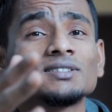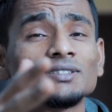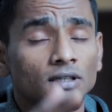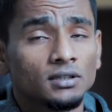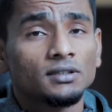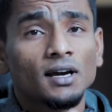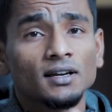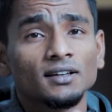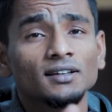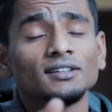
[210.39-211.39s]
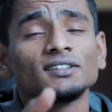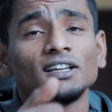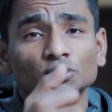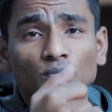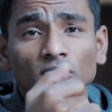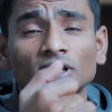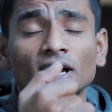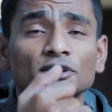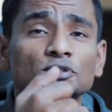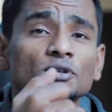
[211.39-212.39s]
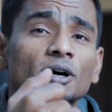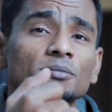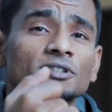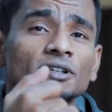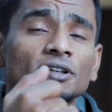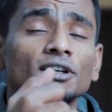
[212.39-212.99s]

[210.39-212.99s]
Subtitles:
still darker, that's when the ISO comes in.